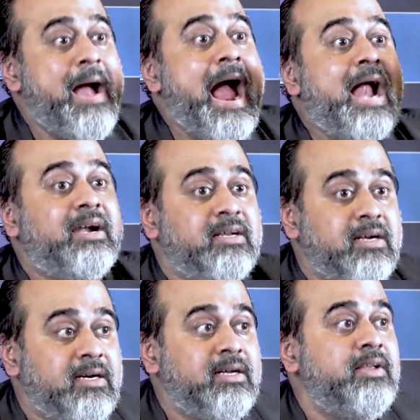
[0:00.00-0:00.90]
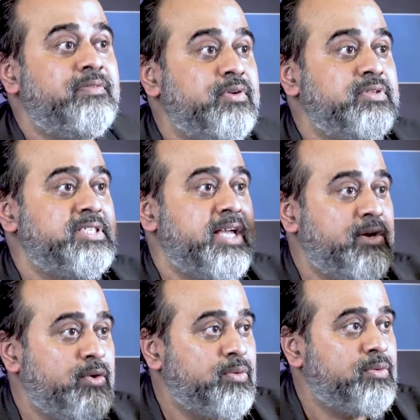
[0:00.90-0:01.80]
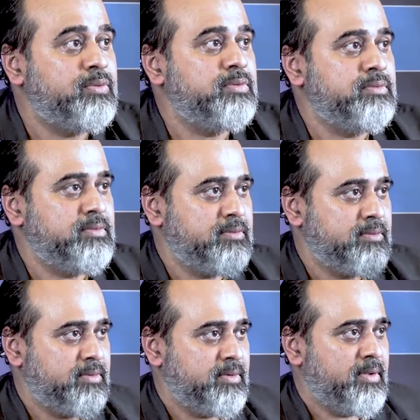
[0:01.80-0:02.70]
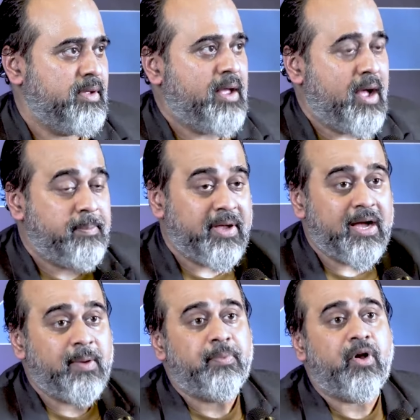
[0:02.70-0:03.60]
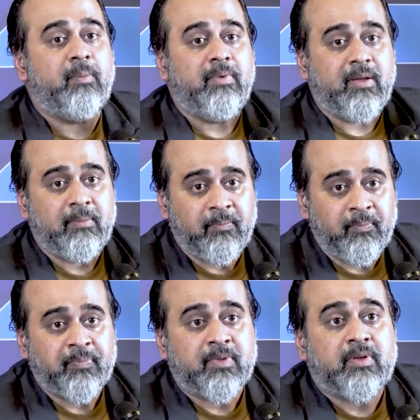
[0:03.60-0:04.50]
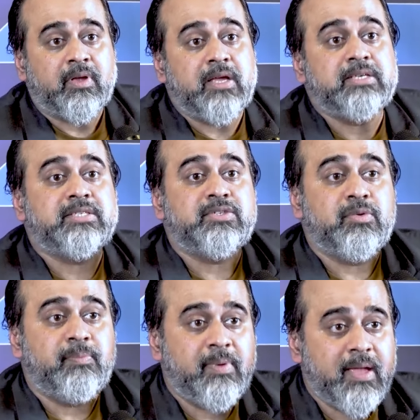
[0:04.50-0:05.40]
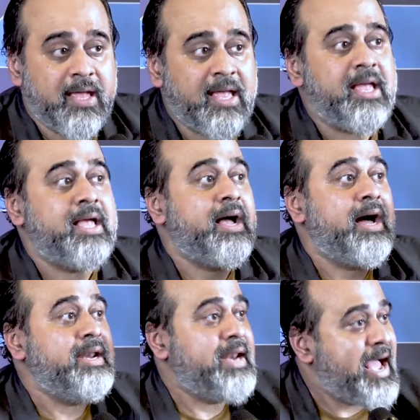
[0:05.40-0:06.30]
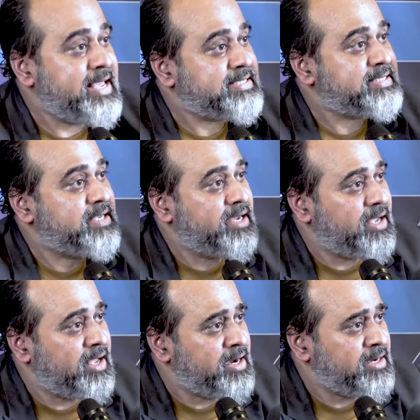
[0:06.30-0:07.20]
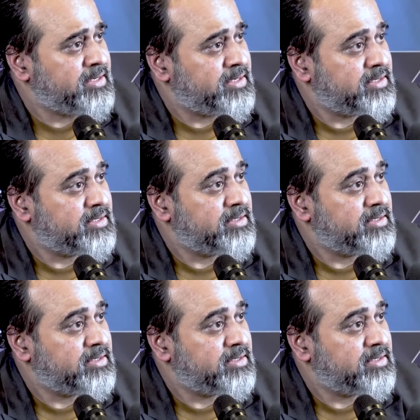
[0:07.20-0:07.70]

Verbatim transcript: a bad girl if you say no. A bigger problem is to be a nice girl